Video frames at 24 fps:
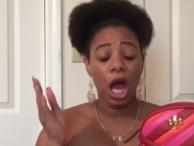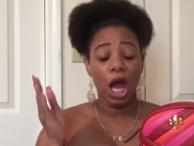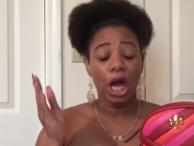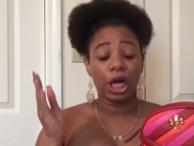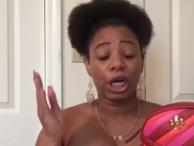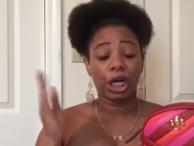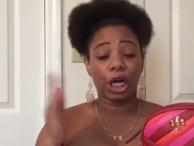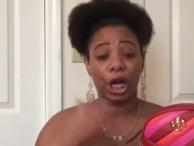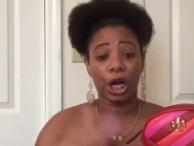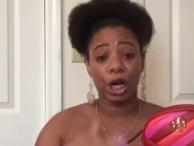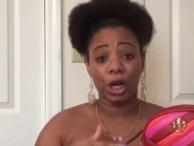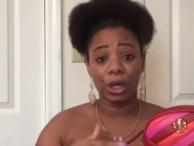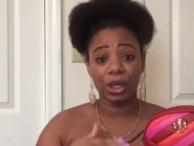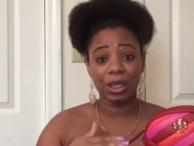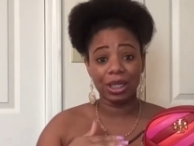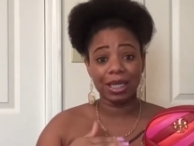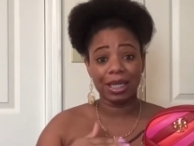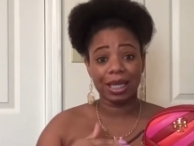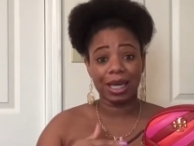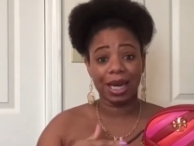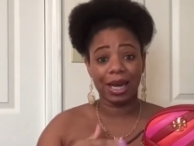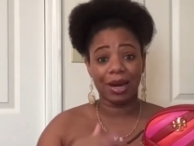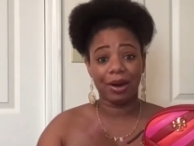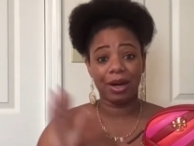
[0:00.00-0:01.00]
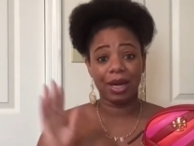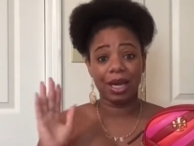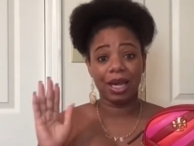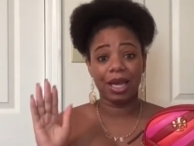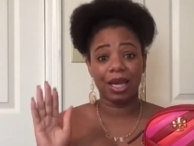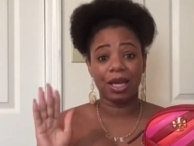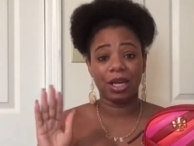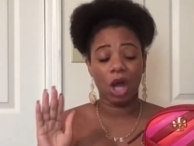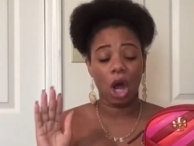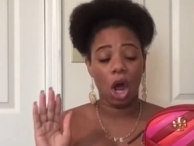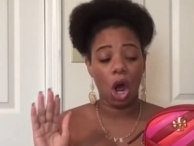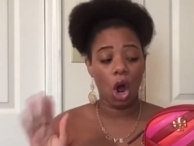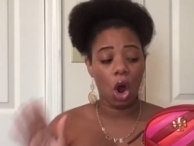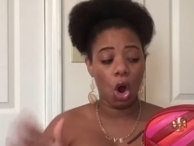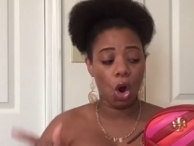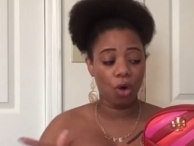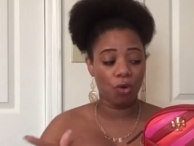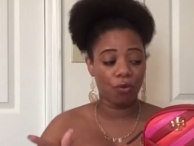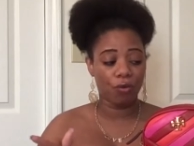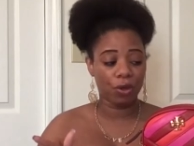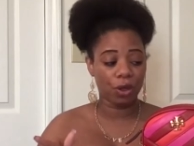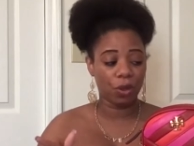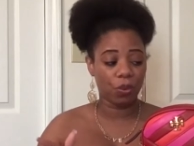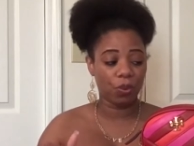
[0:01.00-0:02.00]
currently carrying
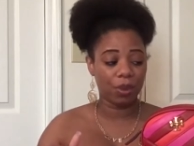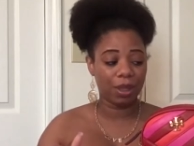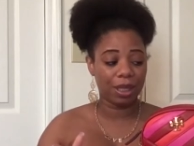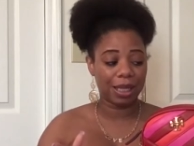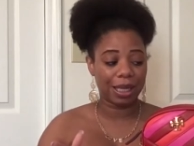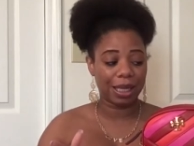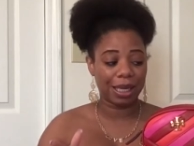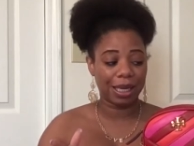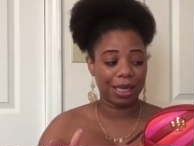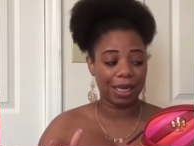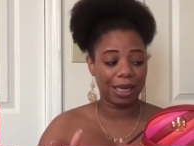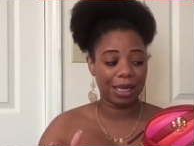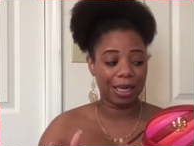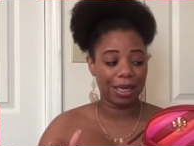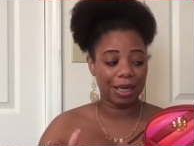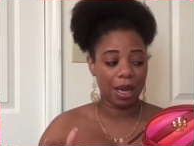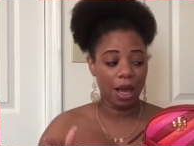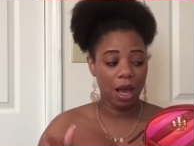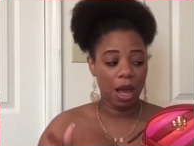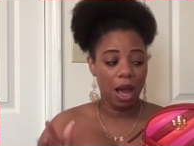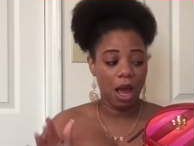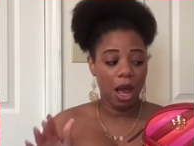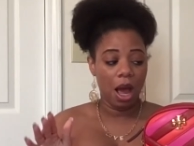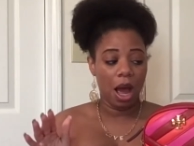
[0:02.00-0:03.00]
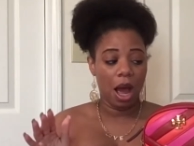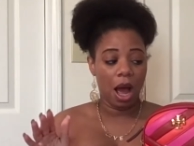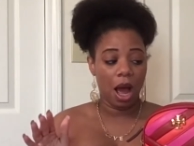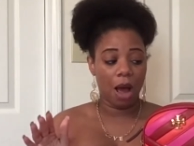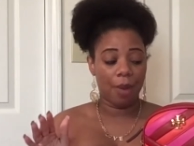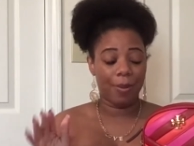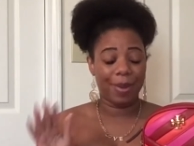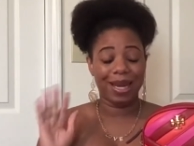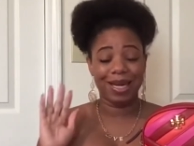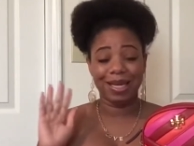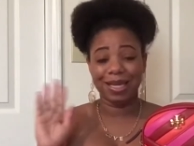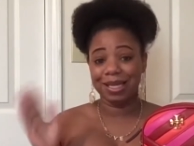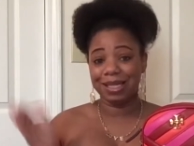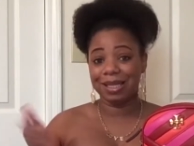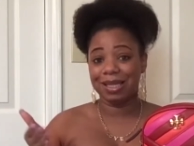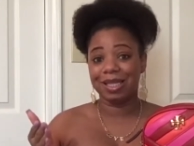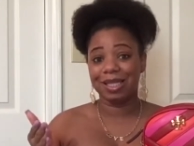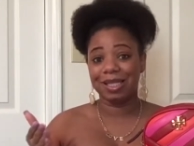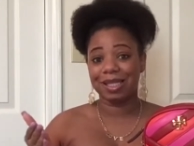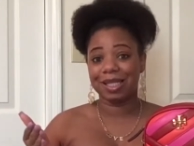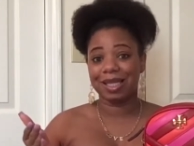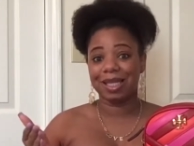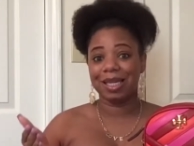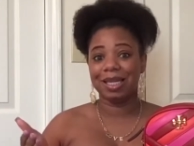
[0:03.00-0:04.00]
over the weekend. Um, and it,
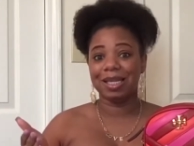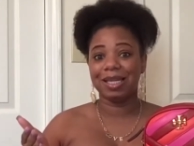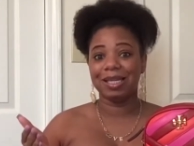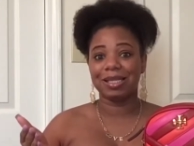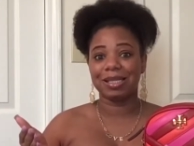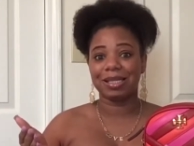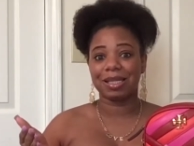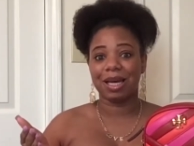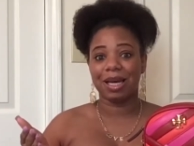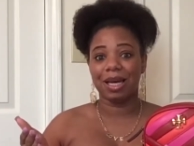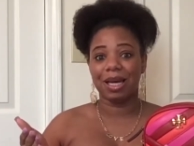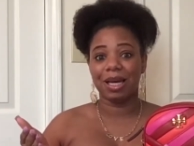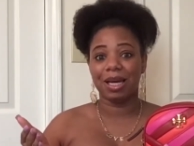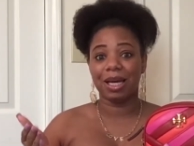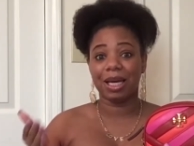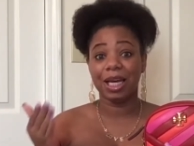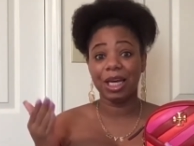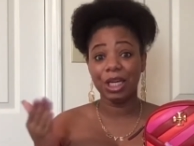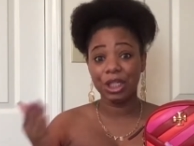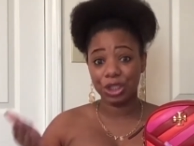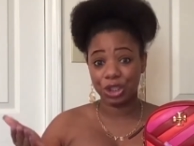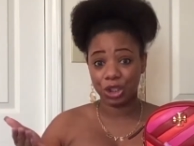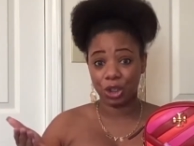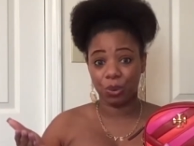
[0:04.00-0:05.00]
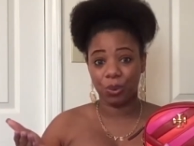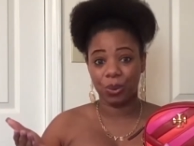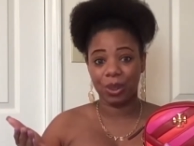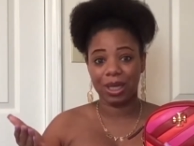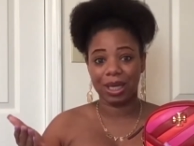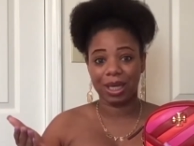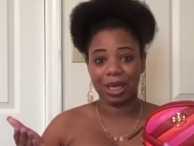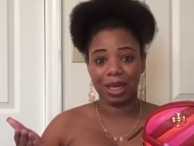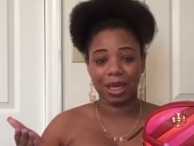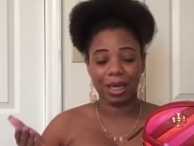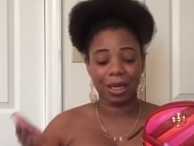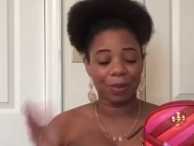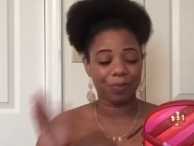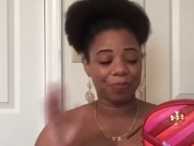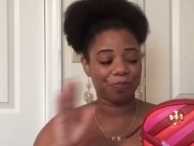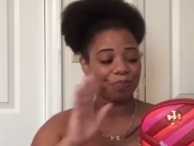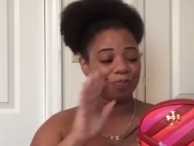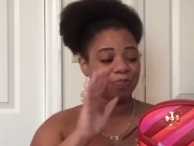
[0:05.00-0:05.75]
this is uh, Easter weekend.